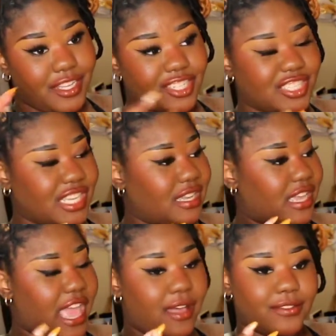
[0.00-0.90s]
just like a
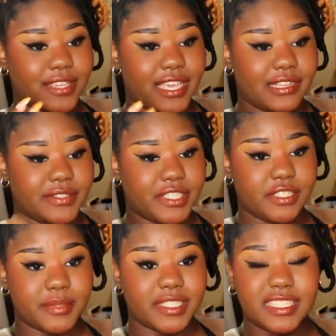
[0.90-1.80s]
cavalcade of
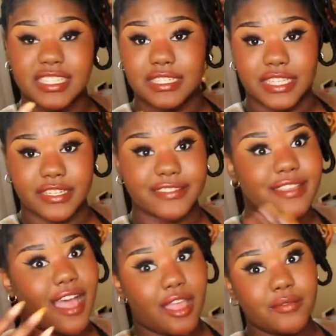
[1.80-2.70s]
shimmers and glitters,
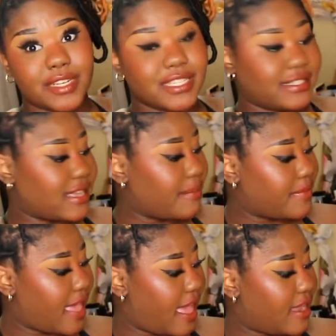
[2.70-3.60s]
I would
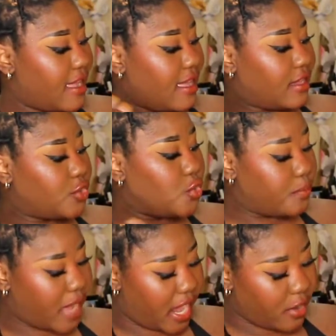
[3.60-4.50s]
accept that
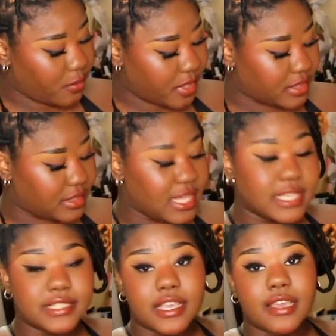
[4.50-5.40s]
to pair with
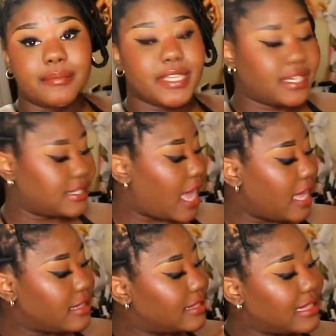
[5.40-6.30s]
this, because
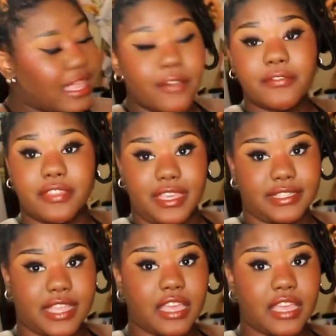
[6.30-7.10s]
I love this.